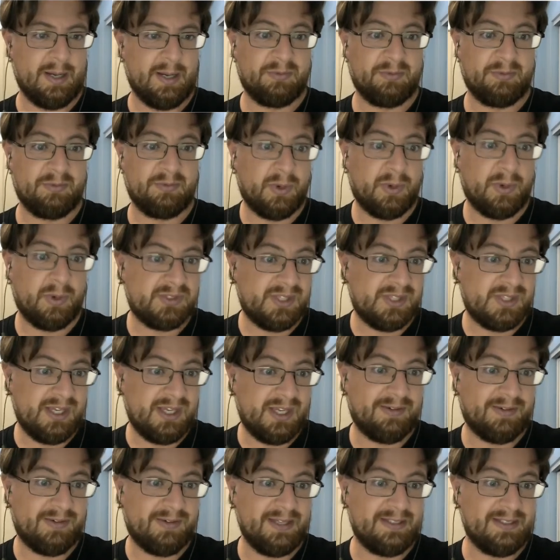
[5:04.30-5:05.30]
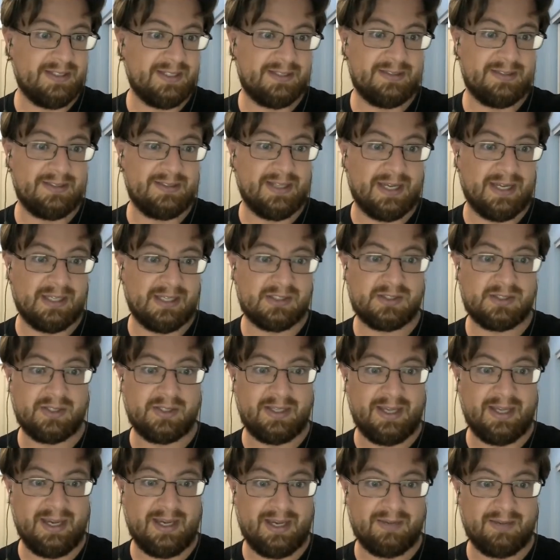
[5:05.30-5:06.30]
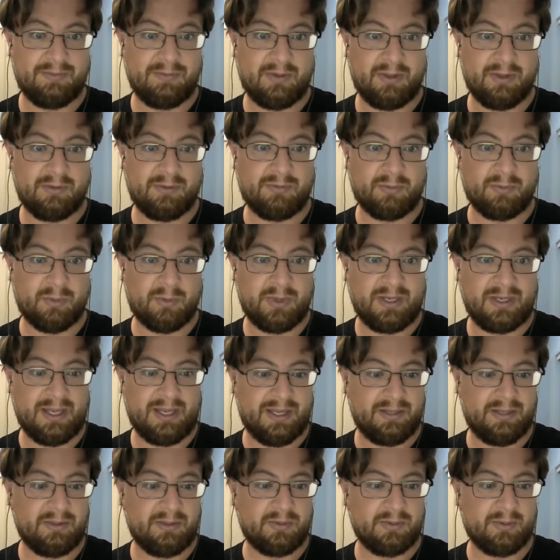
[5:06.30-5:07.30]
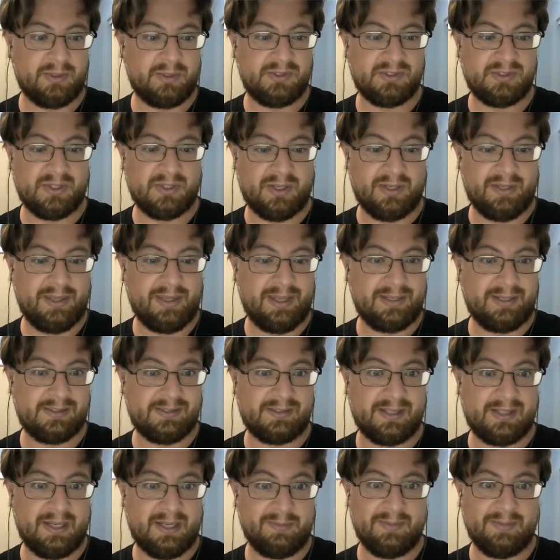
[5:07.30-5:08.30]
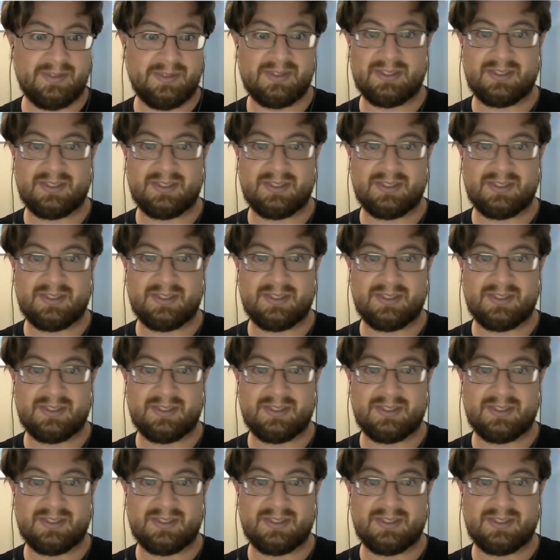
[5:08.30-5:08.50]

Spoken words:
course, if I didn't actually have all 4 categories on that assignment,